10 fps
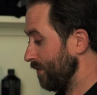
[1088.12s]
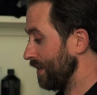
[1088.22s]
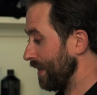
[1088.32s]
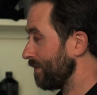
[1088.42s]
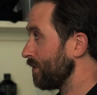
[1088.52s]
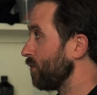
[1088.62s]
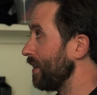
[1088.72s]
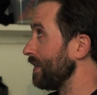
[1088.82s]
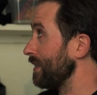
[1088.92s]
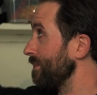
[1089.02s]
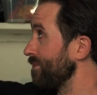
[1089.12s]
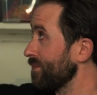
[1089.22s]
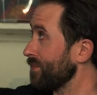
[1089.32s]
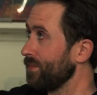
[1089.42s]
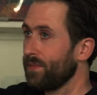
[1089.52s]
you didn't have this weight,
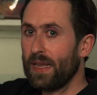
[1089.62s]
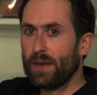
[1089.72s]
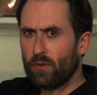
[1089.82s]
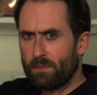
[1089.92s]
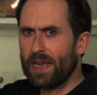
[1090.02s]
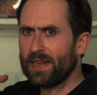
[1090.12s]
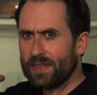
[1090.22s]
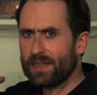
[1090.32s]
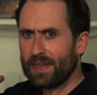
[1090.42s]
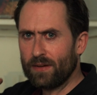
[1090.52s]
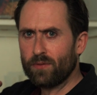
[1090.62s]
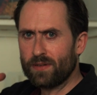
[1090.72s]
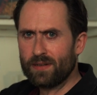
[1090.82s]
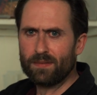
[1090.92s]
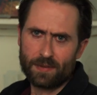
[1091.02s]
it would bend and it would
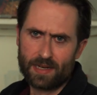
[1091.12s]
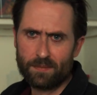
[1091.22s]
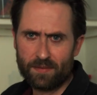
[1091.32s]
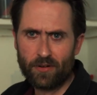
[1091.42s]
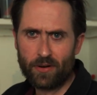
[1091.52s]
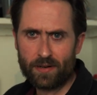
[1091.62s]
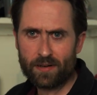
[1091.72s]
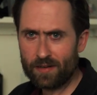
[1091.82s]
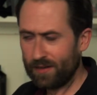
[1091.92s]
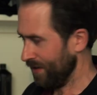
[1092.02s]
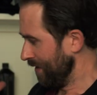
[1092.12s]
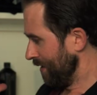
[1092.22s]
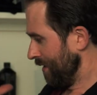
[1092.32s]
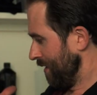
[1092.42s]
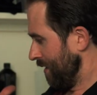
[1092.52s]
just become a very
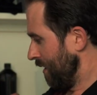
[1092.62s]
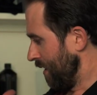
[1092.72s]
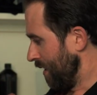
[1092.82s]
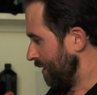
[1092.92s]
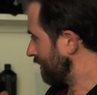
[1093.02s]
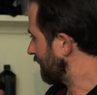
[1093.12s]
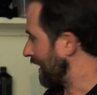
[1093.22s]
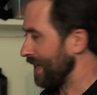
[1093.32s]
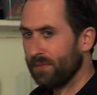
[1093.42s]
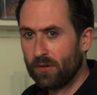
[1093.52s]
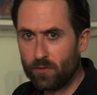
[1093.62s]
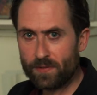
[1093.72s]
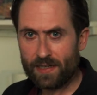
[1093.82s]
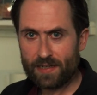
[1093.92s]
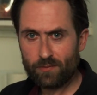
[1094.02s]
unscannable
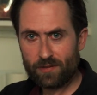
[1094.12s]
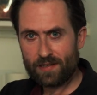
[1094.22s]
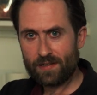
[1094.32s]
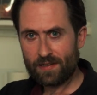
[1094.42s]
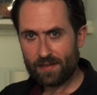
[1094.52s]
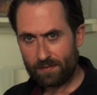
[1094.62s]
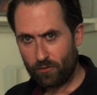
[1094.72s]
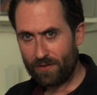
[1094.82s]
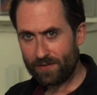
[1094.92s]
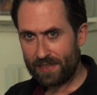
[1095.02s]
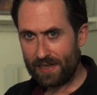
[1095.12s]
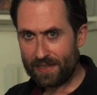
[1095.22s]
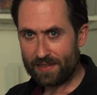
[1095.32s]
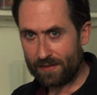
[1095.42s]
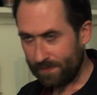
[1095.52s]
object. What this does is gravity
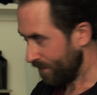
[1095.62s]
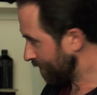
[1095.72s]
lets it